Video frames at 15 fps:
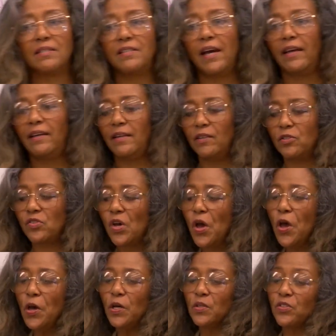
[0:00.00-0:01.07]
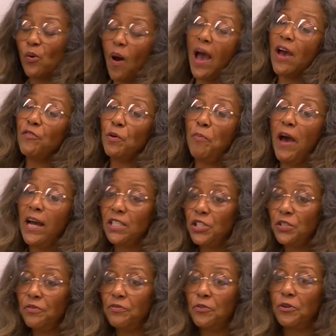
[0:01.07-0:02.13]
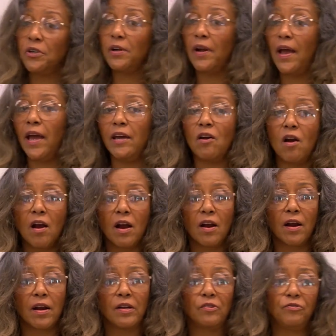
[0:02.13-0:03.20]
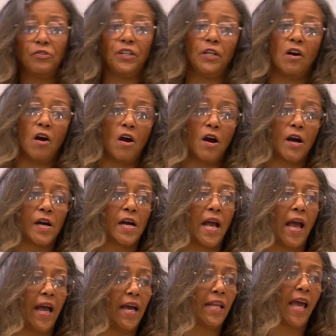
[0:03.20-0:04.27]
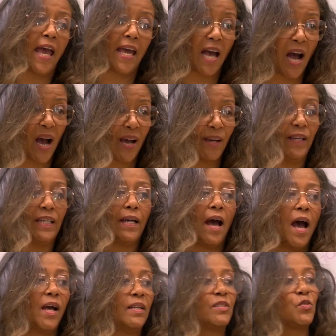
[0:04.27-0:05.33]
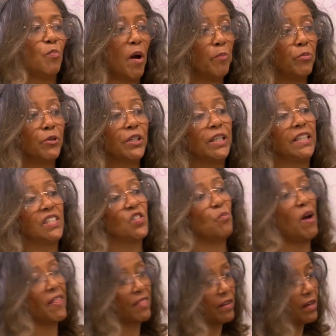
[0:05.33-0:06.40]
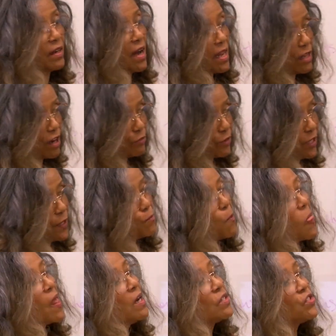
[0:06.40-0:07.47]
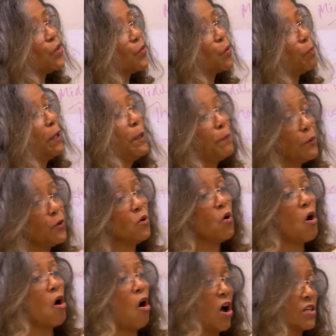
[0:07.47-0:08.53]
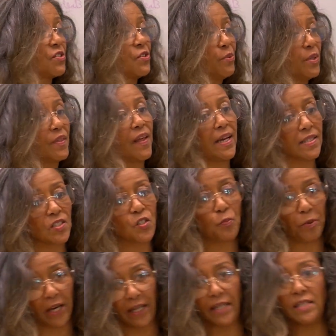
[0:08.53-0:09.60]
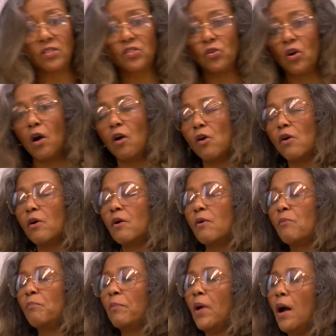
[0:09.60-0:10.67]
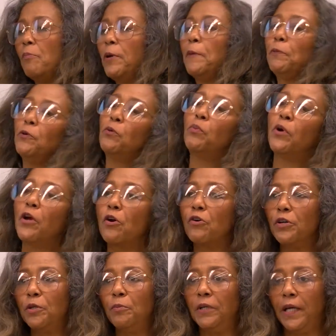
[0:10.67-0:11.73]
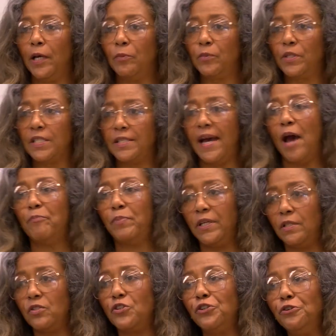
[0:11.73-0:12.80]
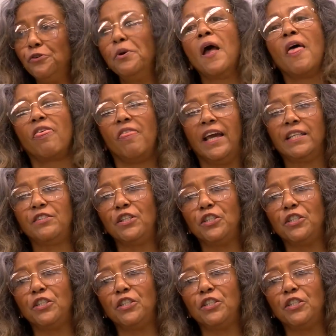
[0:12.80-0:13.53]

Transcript: and techies. So I have a passion for AR, VR, and AI. It's my boogie, it's my thing, I love it. So the people who are also in that space are uh, people who we're going to be able to tap into. They